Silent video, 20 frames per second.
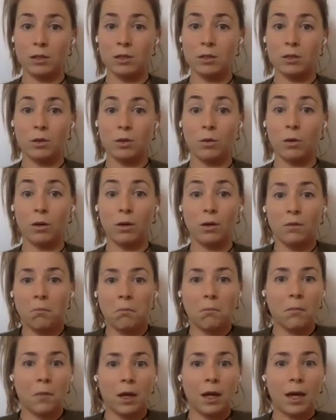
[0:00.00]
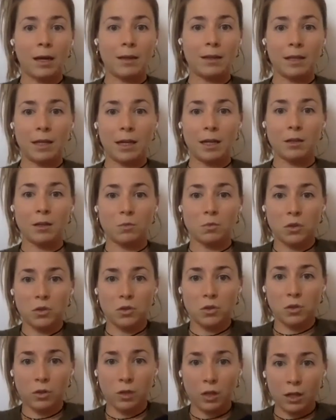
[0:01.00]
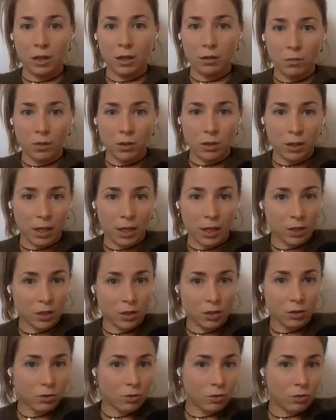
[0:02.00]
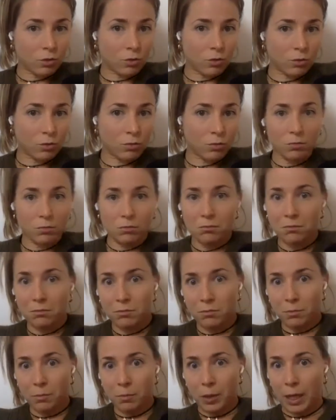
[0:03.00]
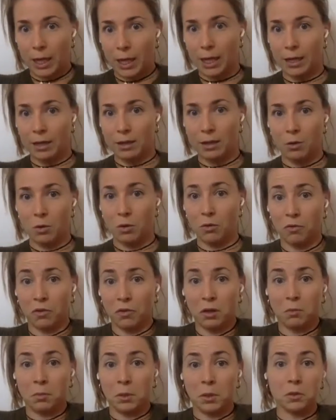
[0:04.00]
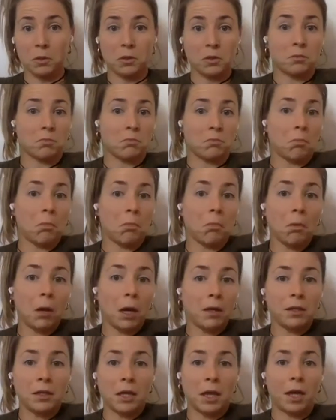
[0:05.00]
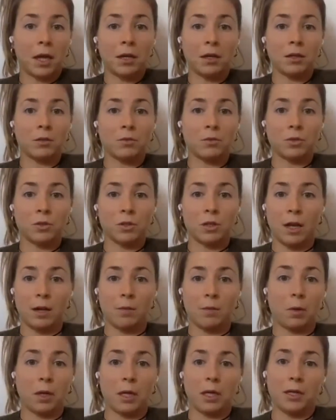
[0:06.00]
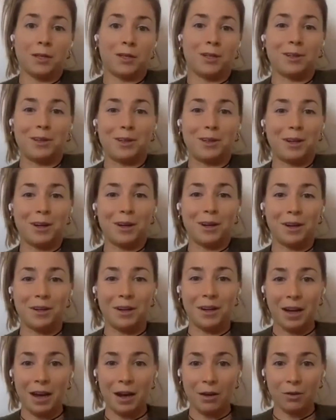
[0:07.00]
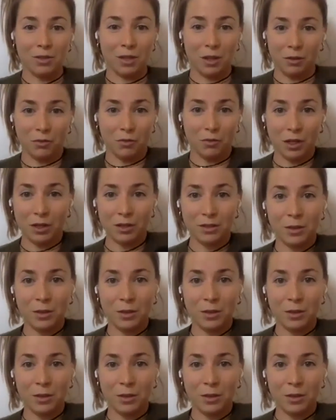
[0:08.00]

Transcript: So at the end, it was not an advantage to play at our field, because at the end it was like playing in a outside field.